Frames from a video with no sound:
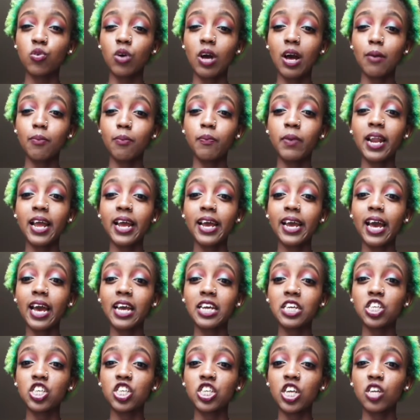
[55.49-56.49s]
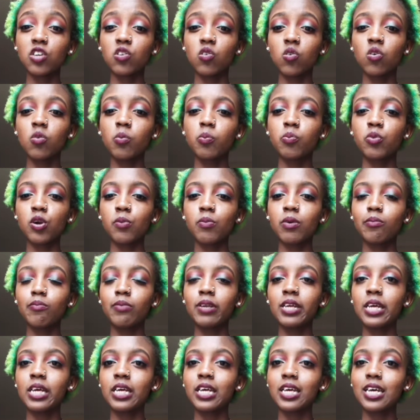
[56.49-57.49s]
apply eyeshadow,
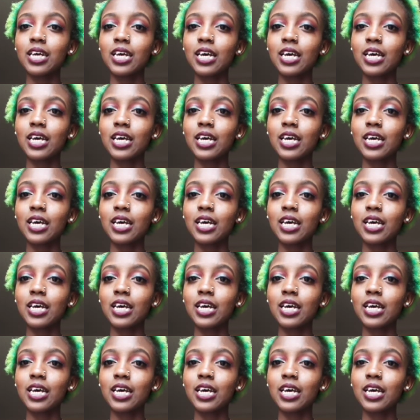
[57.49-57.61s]
probably